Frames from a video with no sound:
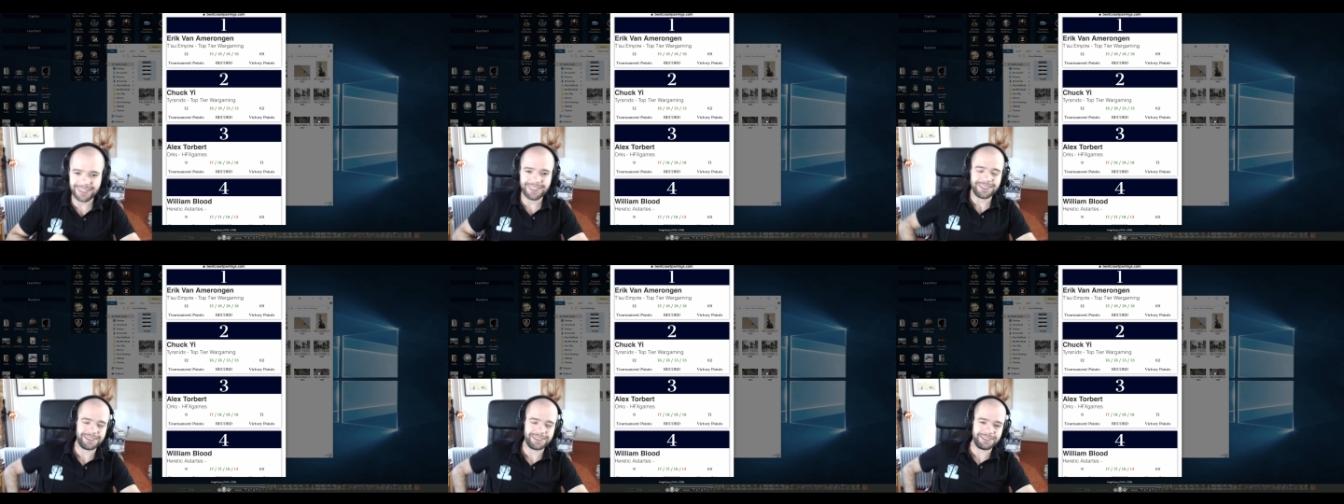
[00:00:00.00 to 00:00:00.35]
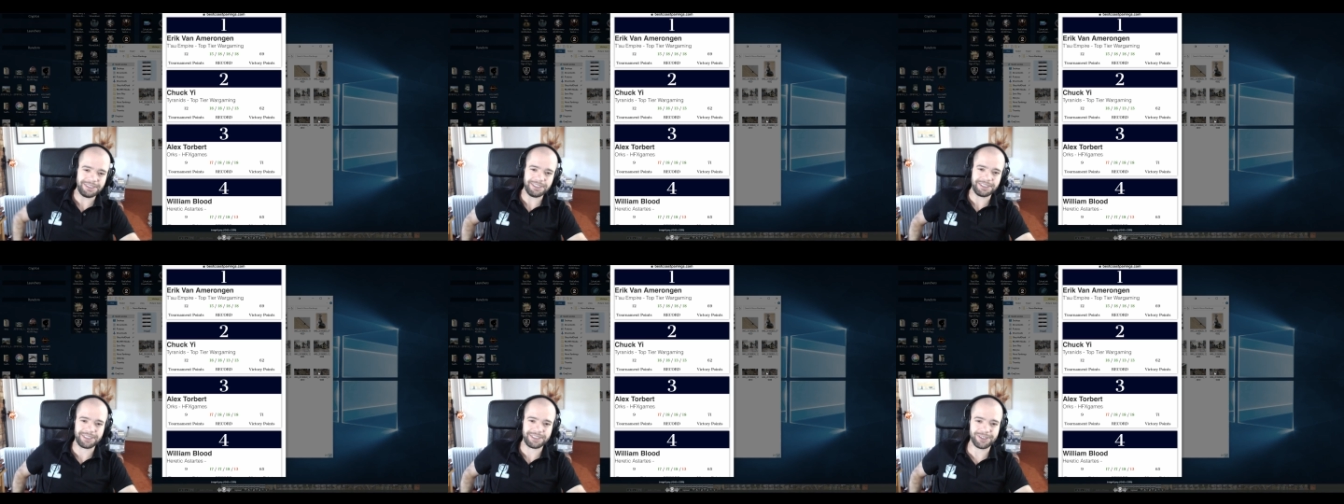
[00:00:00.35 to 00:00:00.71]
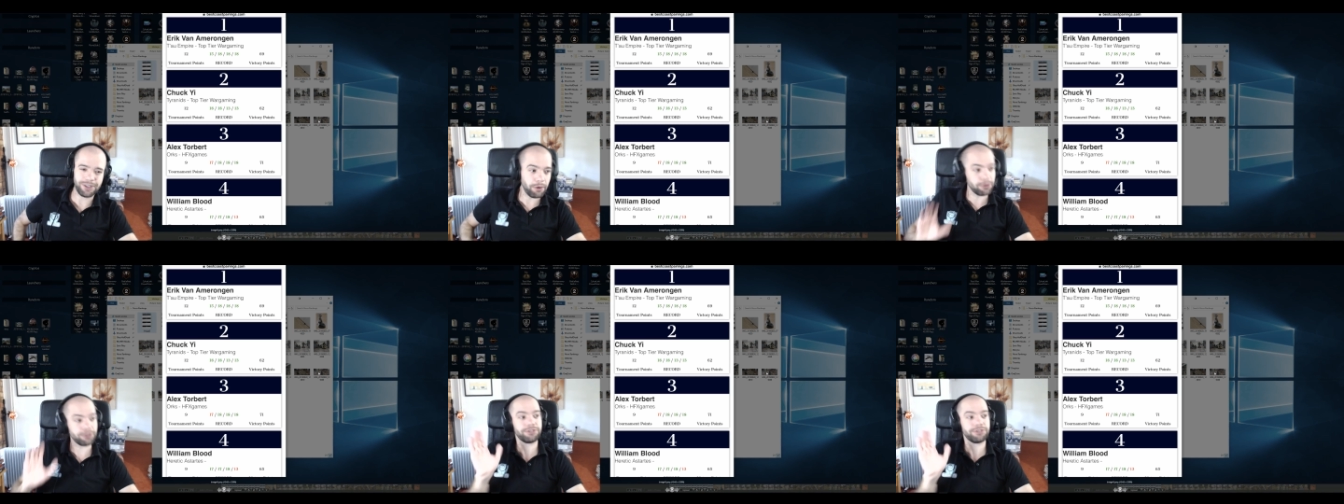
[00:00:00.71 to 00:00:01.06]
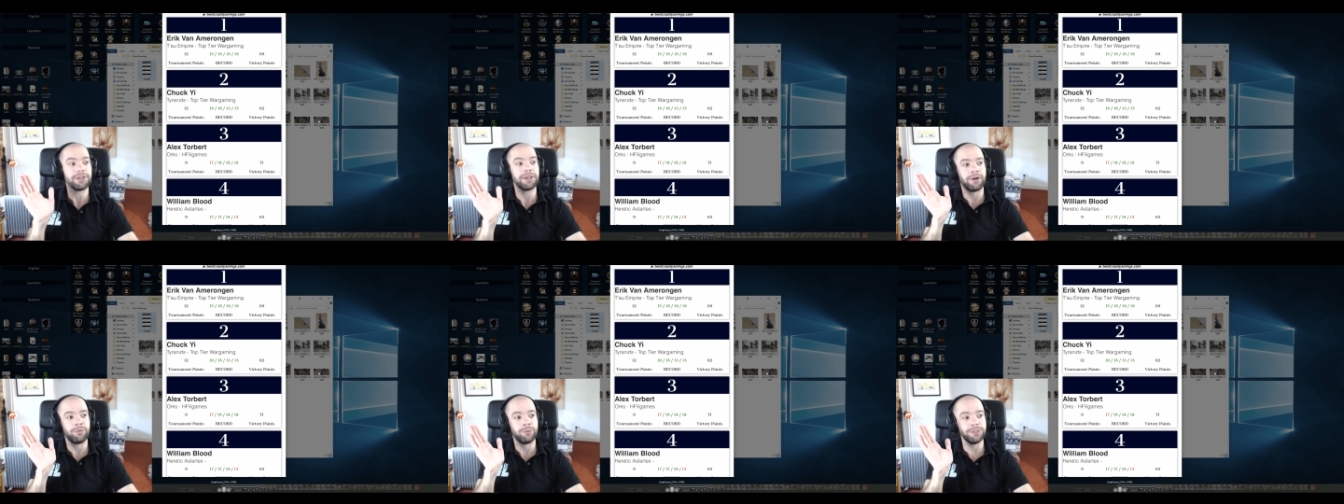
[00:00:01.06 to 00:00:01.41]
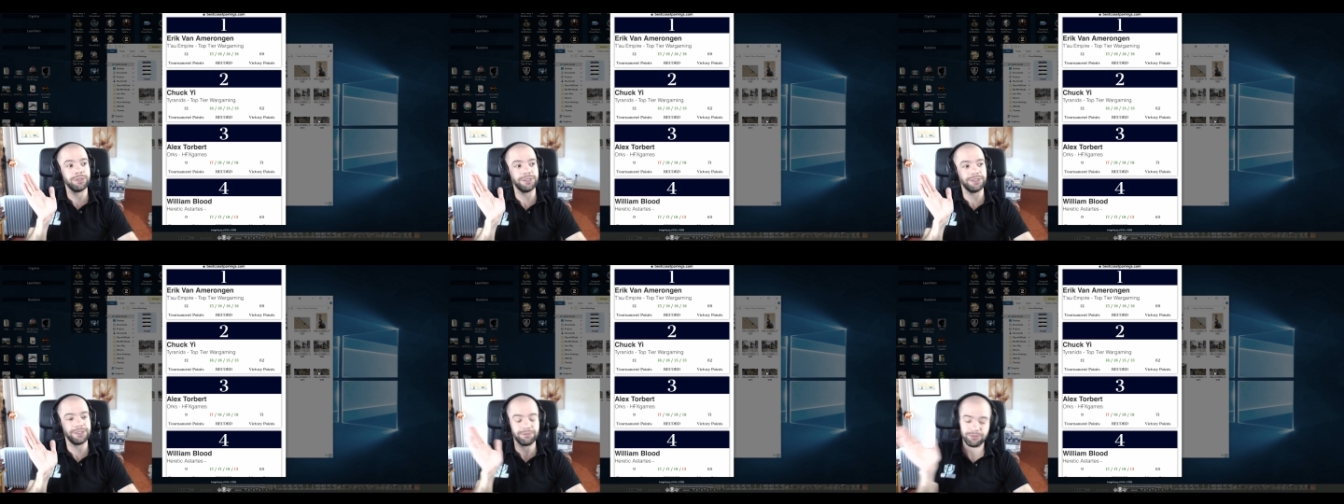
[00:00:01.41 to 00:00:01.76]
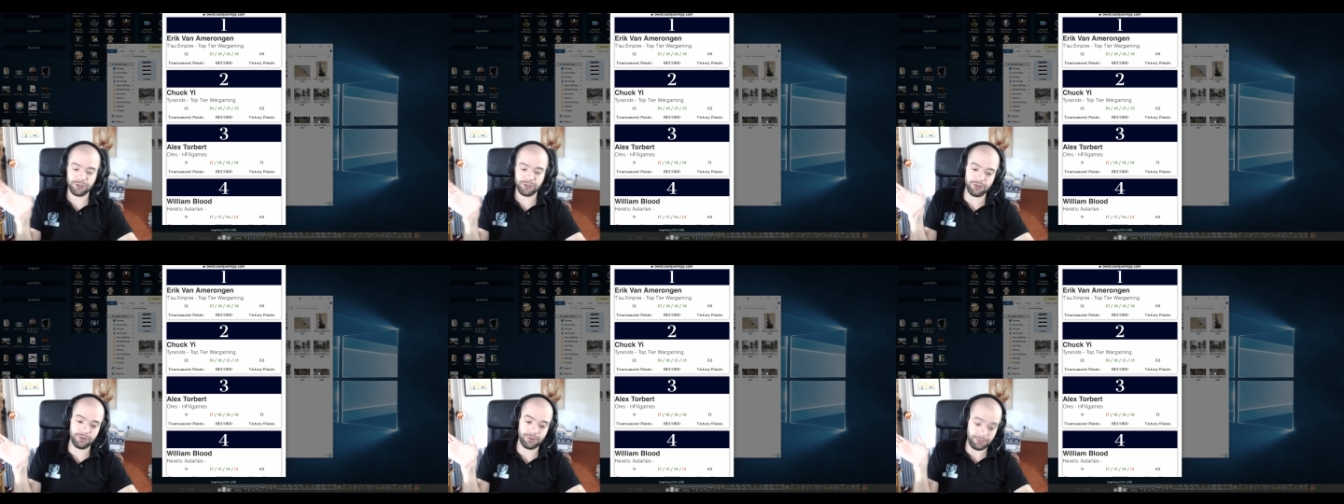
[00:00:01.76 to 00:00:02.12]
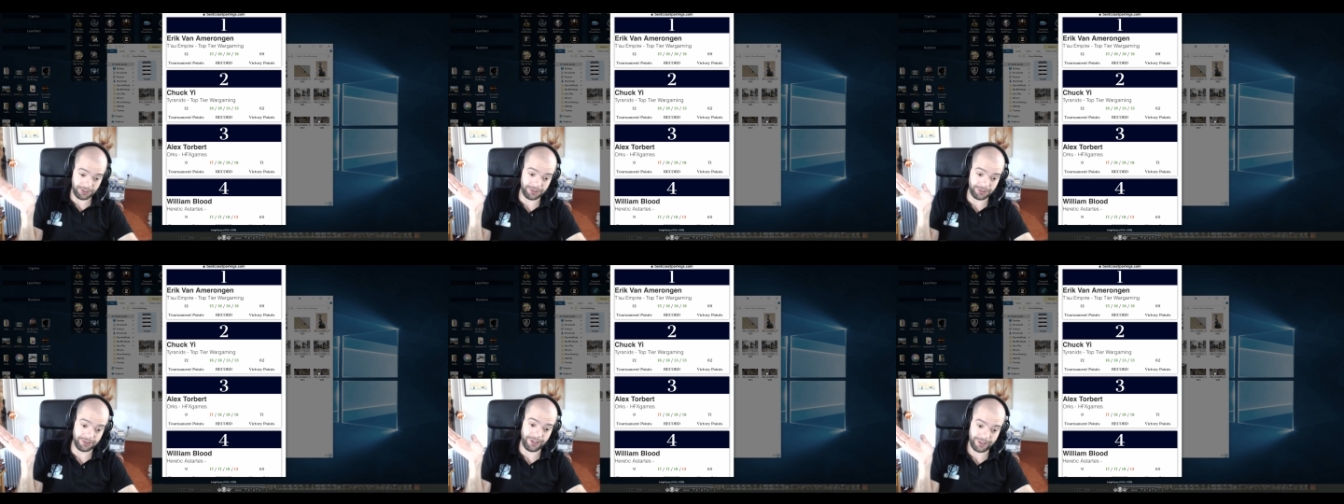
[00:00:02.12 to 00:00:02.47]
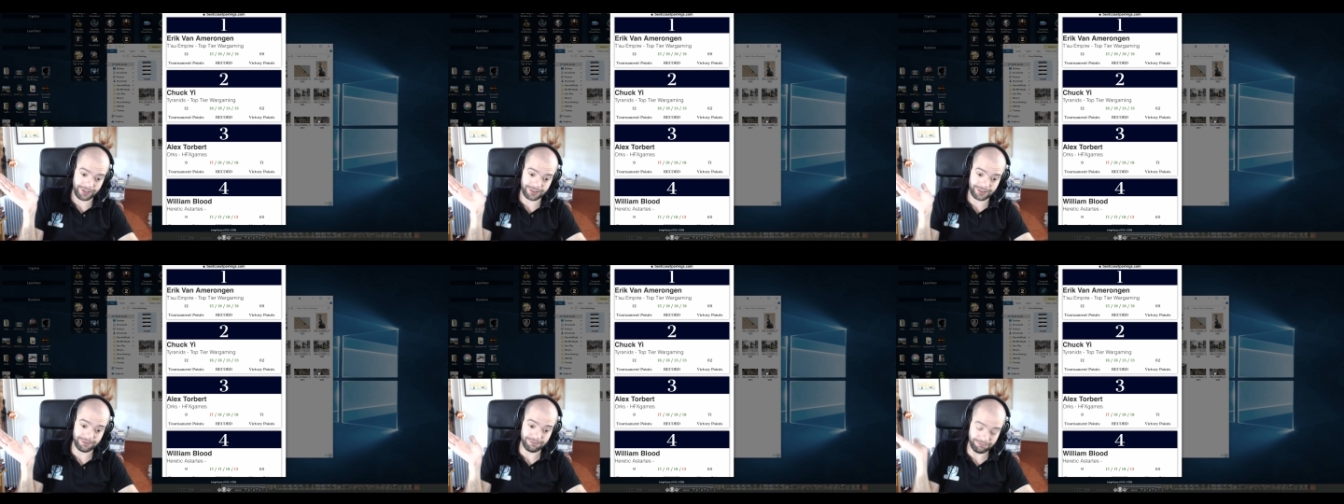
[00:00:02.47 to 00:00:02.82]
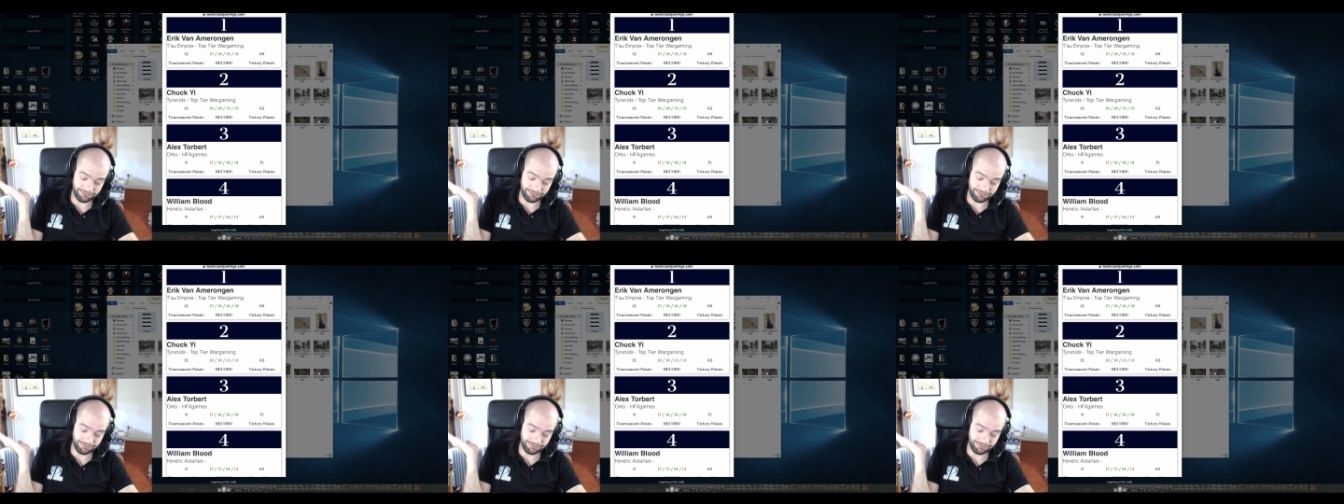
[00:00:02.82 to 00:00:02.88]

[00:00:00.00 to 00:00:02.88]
Yeah. No, I'm not saying I want them to. I'm just saying.